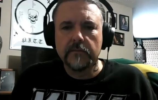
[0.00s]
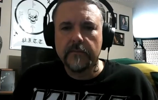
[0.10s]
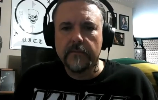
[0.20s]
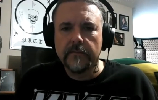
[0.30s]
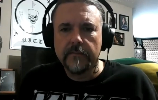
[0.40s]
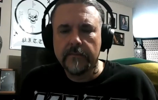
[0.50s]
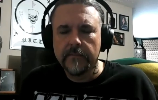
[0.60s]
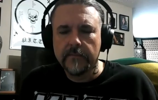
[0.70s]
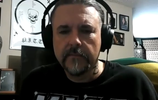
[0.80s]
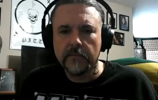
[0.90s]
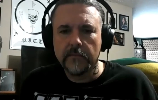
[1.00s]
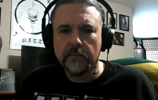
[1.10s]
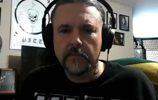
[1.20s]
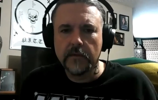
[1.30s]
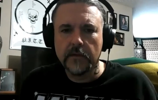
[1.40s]

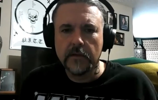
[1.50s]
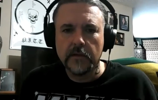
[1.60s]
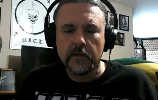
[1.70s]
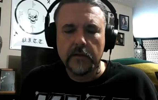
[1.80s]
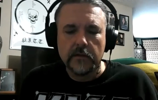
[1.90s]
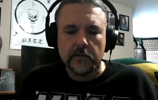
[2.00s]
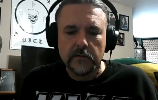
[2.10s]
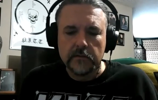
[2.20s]
Nobody speaks.